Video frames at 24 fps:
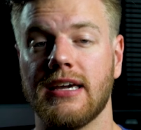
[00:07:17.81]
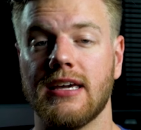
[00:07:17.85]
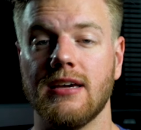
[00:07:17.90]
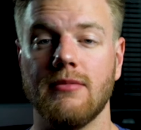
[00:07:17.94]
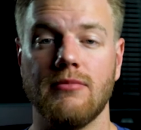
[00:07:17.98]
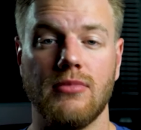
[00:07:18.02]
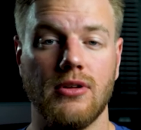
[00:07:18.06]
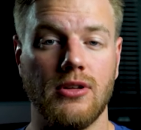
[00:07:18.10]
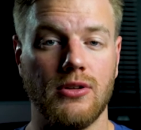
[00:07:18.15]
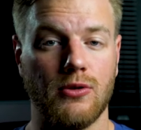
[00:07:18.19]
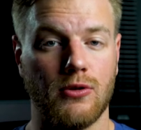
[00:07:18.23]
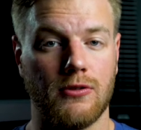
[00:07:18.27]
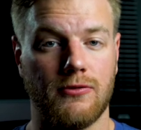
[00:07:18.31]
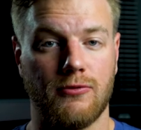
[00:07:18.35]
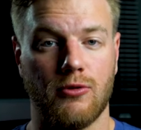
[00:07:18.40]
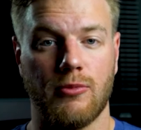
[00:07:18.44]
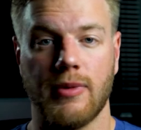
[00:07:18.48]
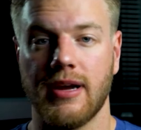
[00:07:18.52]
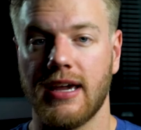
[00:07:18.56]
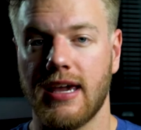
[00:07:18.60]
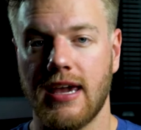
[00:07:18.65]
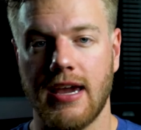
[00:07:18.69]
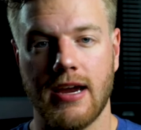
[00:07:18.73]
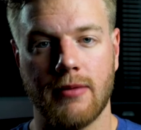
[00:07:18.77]
gimbal or for
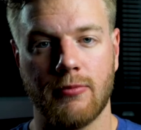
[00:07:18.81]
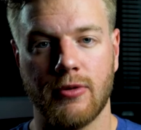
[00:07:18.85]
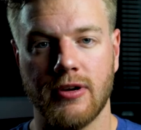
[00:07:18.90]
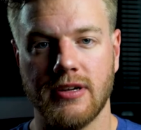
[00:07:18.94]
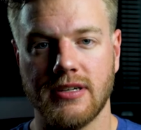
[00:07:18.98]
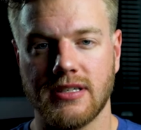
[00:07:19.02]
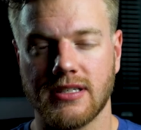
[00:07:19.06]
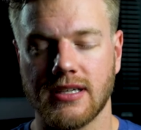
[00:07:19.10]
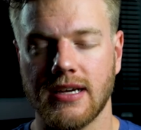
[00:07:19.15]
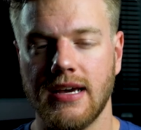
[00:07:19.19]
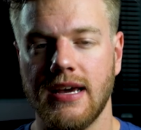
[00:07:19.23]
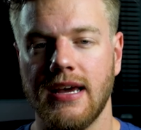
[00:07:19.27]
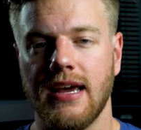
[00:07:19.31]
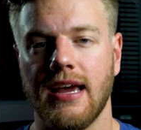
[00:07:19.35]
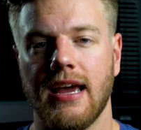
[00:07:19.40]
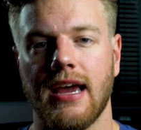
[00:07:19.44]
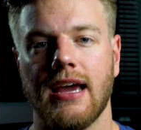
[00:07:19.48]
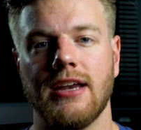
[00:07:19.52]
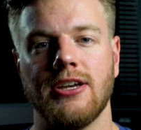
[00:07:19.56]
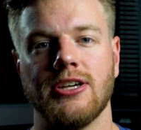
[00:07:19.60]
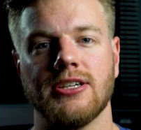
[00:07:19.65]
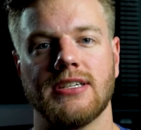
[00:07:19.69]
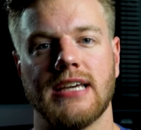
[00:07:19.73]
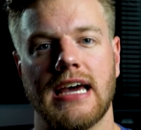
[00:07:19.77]
my cameras.
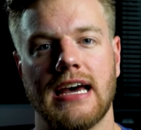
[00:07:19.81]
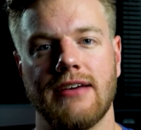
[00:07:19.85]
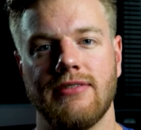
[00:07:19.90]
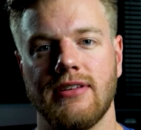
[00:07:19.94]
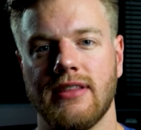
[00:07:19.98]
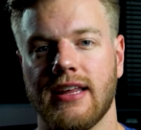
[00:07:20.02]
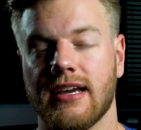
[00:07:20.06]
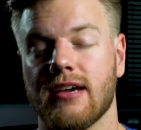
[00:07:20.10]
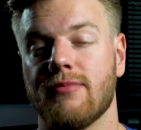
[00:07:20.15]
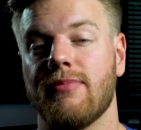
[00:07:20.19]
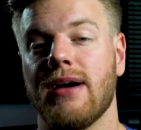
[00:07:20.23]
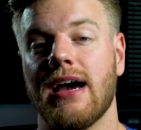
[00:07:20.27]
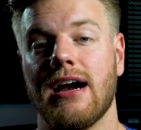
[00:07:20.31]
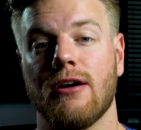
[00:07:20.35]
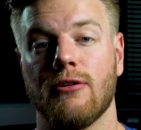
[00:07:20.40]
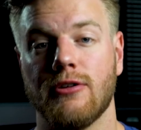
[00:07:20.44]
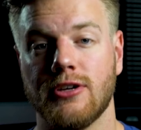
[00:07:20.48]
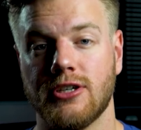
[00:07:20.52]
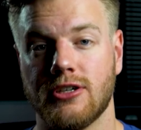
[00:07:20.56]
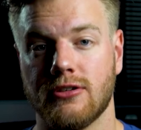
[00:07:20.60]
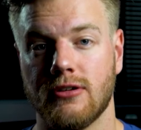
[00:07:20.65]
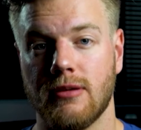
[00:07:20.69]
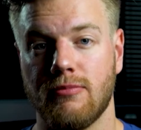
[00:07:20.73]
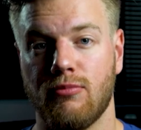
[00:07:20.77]
And just having like a power
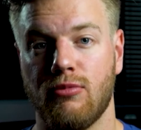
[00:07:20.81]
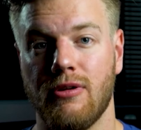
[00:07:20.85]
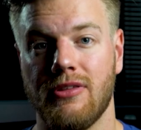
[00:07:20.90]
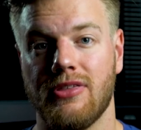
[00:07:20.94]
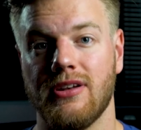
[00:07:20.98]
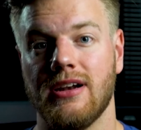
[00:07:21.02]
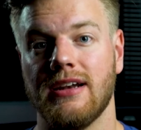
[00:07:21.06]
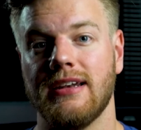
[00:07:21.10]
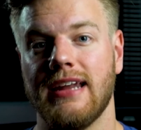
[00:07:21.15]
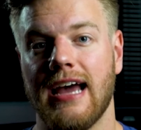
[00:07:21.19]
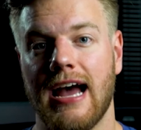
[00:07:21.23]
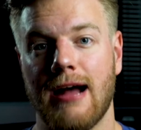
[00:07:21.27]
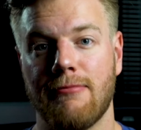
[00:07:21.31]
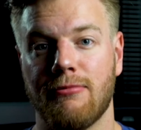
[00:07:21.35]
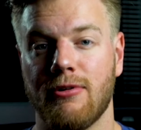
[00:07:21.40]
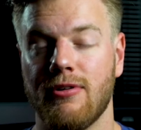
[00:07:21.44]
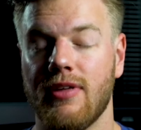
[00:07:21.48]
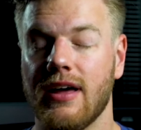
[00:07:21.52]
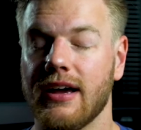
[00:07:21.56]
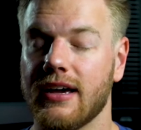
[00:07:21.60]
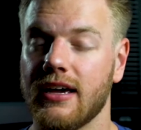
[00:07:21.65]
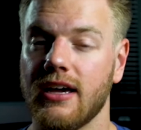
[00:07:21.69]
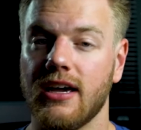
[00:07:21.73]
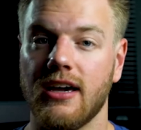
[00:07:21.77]
strip with an adapter
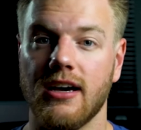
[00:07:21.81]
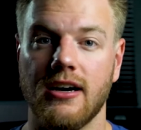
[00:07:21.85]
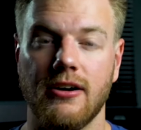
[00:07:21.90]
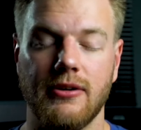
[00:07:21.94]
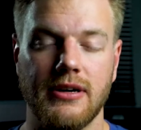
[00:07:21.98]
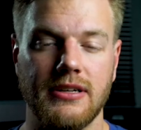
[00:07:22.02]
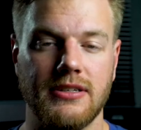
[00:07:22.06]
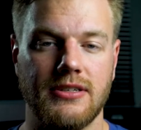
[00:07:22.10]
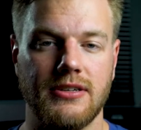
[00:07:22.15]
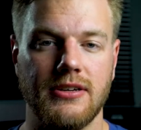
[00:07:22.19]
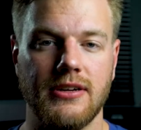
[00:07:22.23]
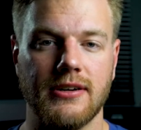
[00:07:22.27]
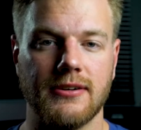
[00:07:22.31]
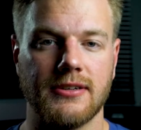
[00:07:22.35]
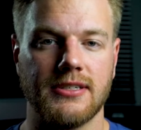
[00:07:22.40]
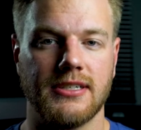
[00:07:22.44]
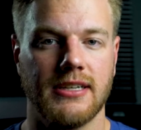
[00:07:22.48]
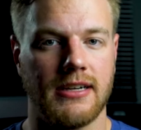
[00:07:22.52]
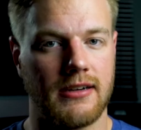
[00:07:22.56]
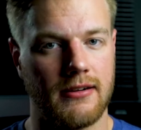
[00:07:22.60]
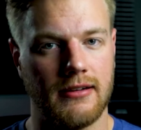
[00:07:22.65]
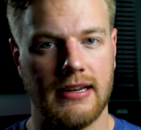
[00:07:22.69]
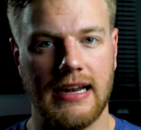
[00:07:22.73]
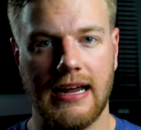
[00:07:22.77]
that can go into your
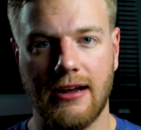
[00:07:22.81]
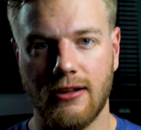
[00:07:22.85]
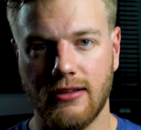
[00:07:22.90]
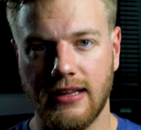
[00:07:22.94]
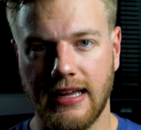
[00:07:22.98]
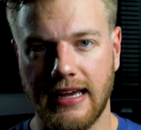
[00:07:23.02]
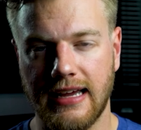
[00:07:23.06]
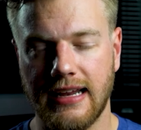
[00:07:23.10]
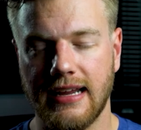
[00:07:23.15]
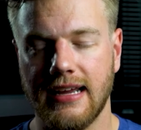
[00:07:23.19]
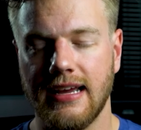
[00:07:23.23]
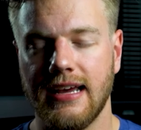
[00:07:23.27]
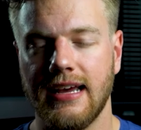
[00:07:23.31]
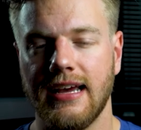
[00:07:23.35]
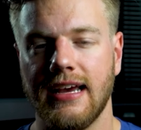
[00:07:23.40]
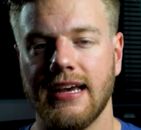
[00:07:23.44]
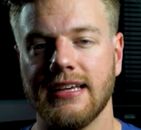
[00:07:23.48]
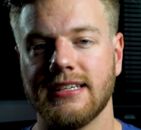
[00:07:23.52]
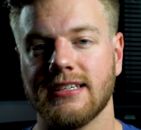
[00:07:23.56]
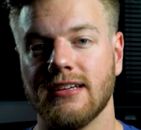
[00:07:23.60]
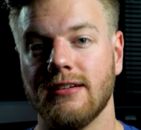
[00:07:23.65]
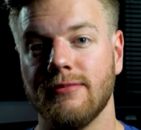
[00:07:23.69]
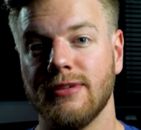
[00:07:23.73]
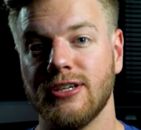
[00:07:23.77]
cigarette outlet
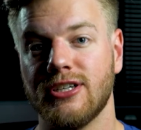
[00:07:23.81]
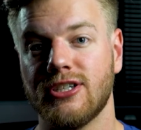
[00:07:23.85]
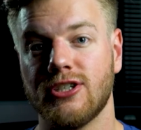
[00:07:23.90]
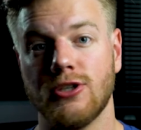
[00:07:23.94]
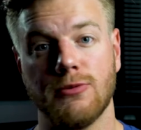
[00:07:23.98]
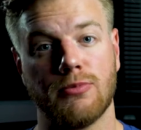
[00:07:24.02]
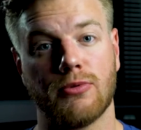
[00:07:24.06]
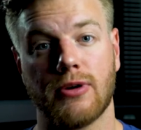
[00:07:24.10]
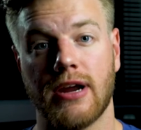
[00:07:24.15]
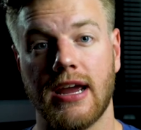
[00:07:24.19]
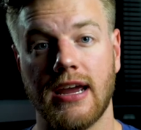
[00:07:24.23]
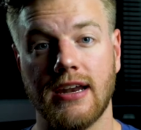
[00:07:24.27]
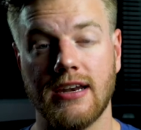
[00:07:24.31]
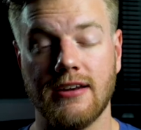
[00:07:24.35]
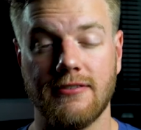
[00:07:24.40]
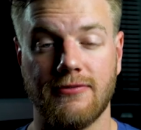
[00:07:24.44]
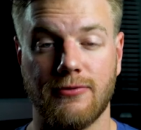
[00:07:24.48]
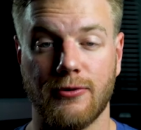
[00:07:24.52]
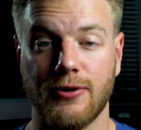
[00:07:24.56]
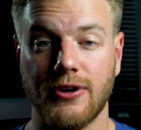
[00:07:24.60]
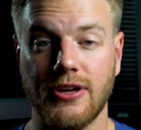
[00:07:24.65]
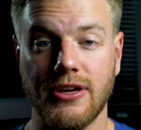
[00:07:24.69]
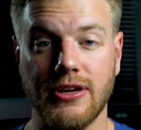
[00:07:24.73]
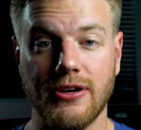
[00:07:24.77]
is going to be super handy
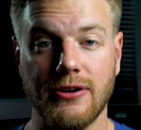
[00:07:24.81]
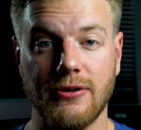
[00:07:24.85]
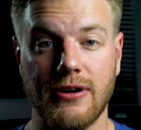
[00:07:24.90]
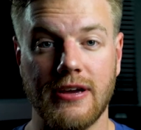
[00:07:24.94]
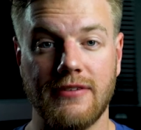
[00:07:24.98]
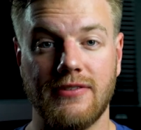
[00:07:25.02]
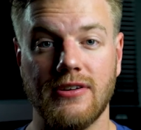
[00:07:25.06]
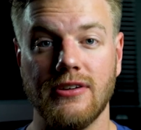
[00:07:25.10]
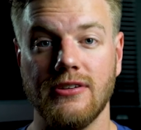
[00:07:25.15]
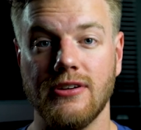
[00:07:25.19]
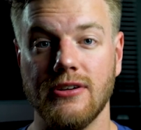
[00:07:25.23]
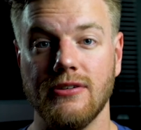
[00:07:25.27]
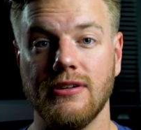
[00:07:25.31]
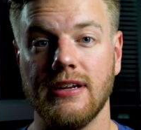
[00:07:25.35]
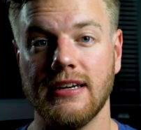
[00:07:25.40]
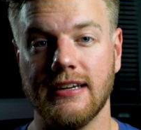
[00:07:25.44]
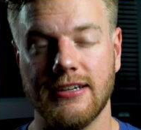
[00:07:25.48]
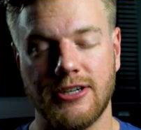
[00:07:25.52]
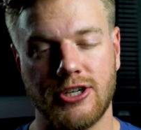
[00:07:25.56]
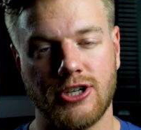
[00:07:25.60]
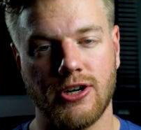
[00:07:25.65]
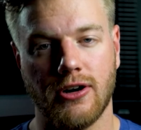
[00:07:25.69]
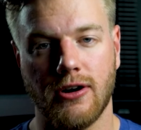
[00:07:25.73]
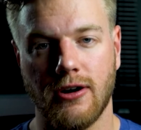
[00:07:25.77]
for you if you do need to
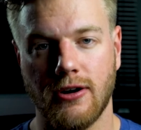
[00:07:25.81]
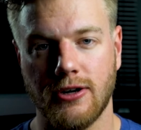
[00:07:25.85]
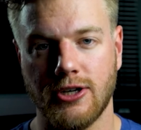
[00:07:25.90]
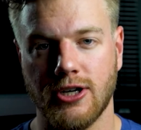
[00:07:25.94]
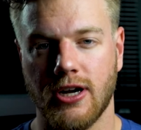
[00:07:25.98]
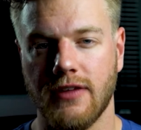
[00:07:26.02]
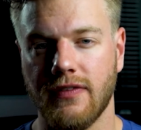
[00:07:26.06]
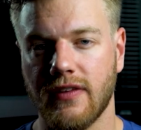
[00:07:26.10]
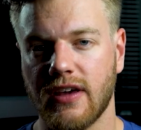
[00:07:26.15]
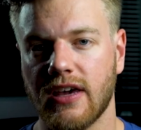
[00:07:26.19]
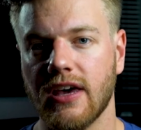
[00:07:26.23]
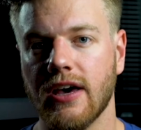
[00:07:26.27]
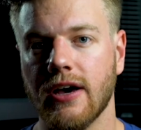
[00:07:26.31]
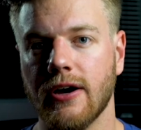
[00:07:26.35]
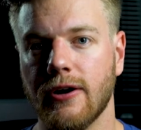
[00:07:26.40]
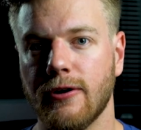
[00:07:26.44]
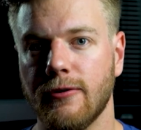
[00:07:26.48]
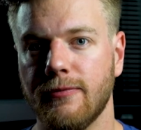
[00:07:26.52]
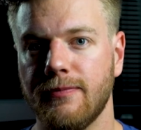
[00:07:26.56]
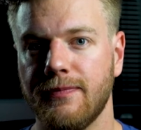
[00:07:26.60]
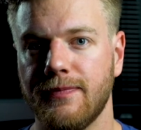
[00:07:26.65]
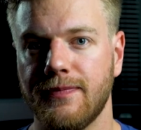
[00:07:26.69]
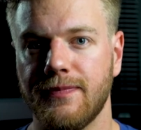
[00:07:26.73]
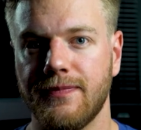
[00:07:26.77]
charge on the go.